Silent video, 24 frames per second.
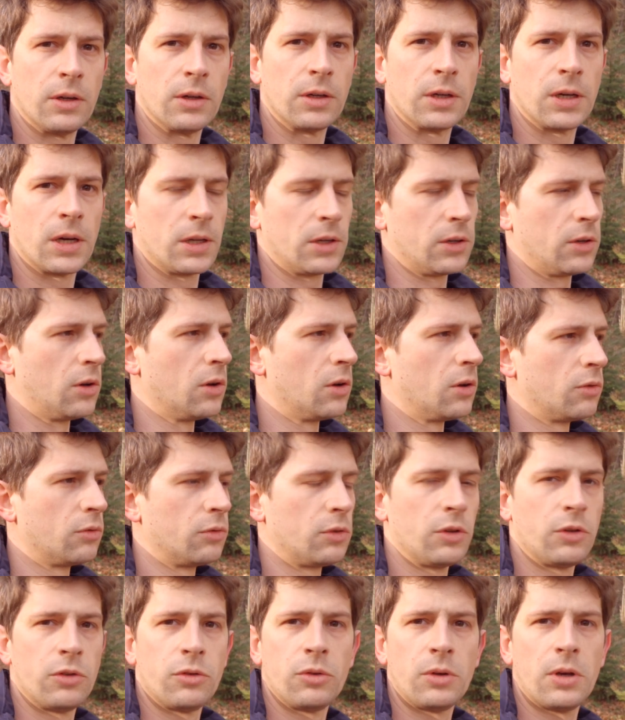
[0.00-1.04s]
cut all of
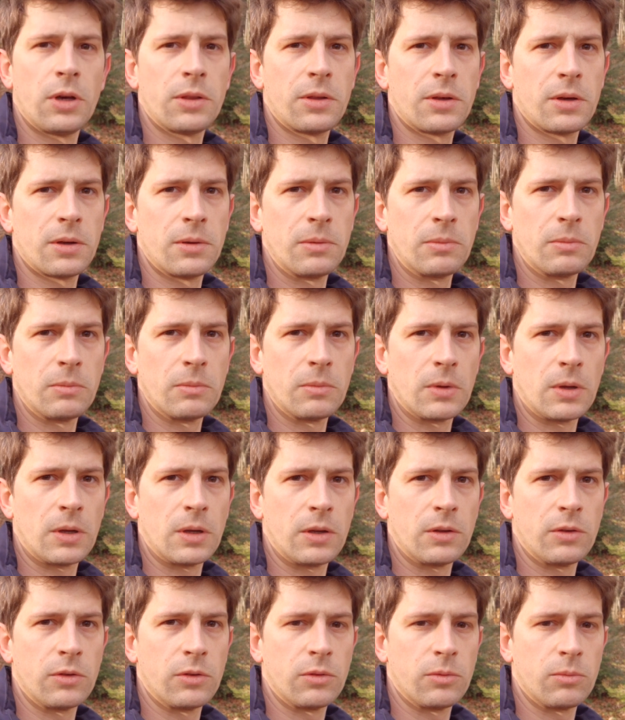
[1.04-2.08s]
this together
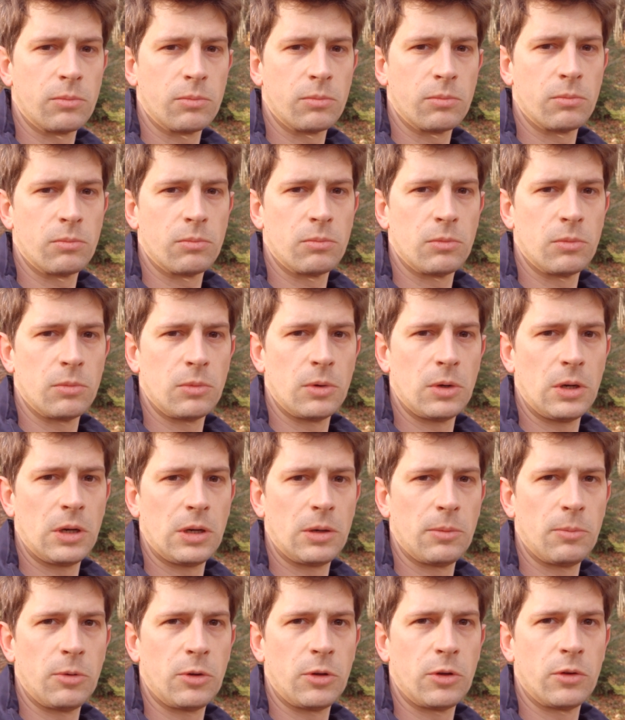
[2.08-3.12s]
as a
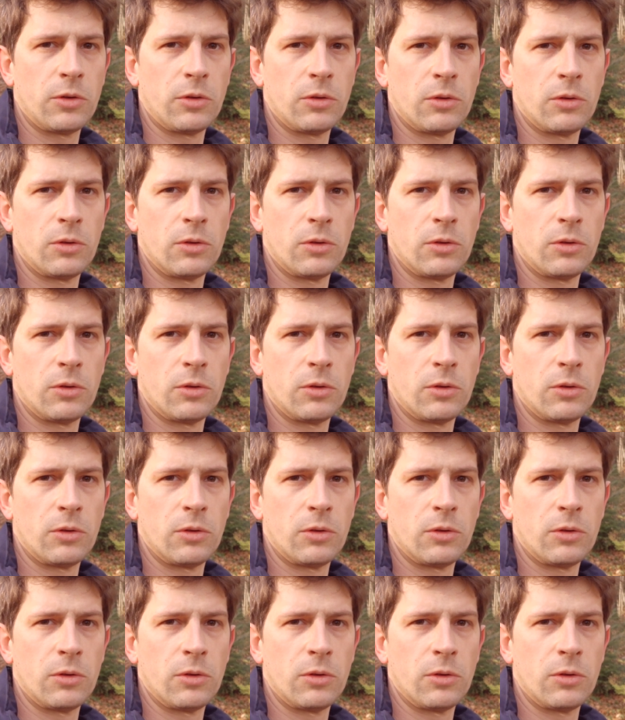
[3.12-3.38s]
little bit